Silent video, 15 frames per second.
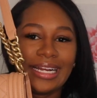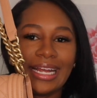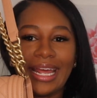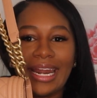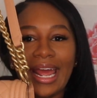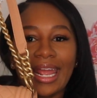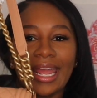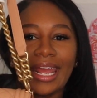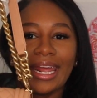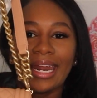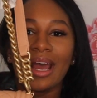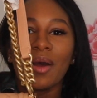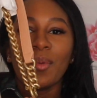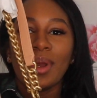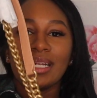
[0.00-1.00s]
And I
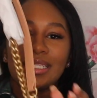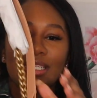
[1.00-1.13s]
cannot wait